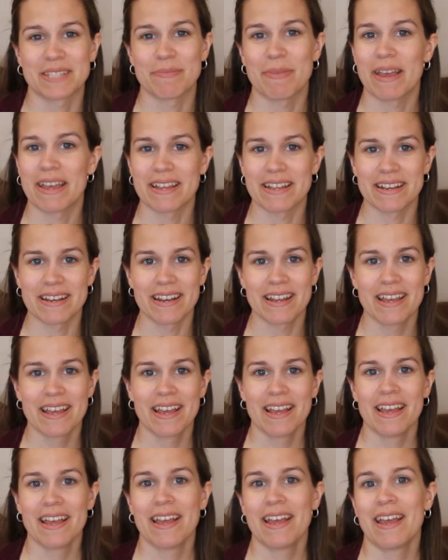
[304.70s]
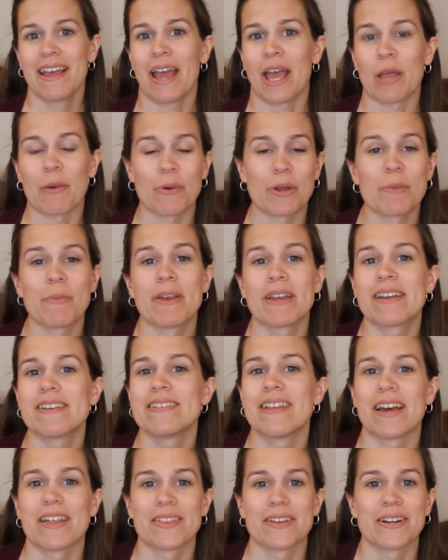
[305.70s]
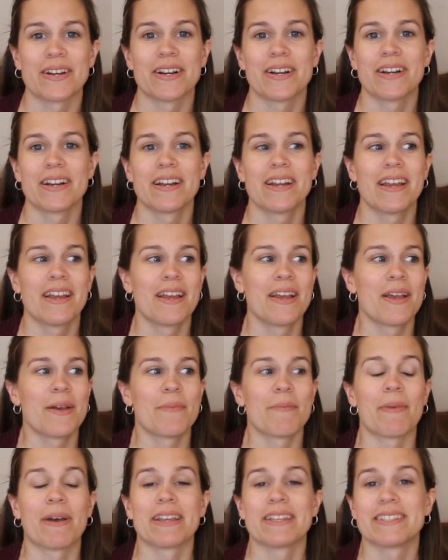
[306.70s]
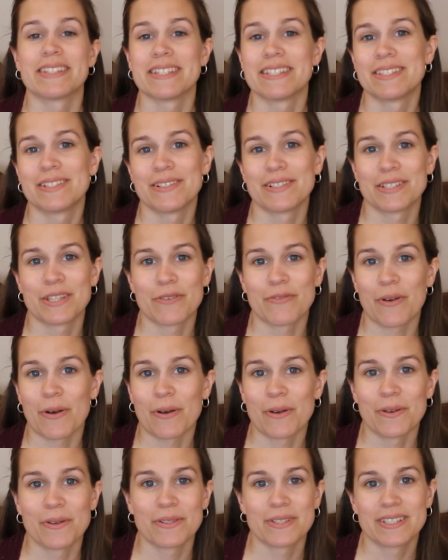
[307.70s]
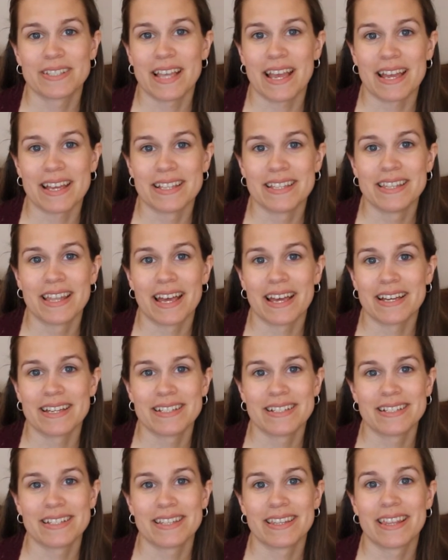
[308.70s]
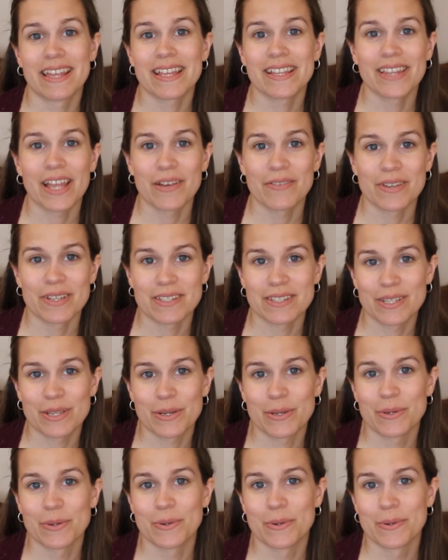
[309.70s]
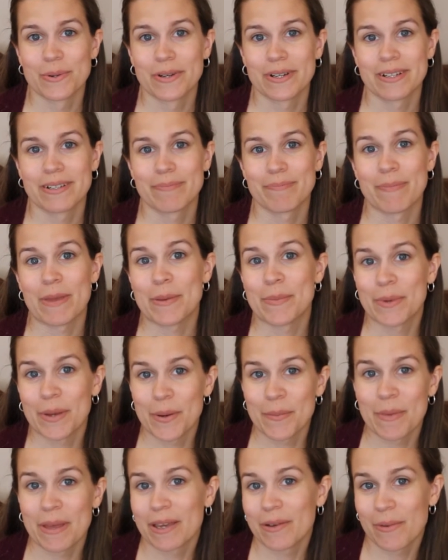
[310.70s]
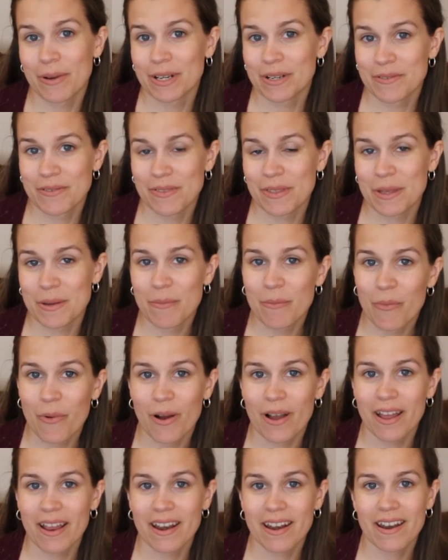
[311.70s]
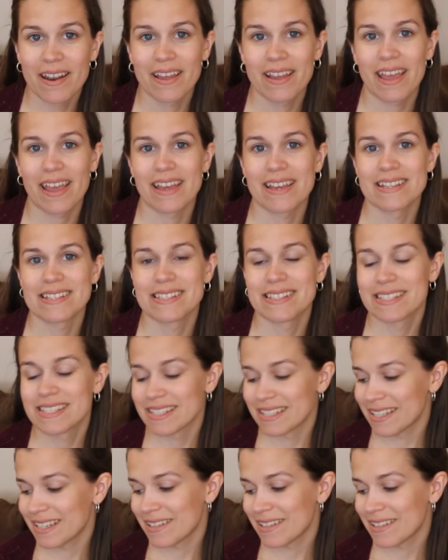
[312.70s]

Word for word: smitten. I want to make another. My sisters have all said that they love it too. Maybe I'll make one of them one, and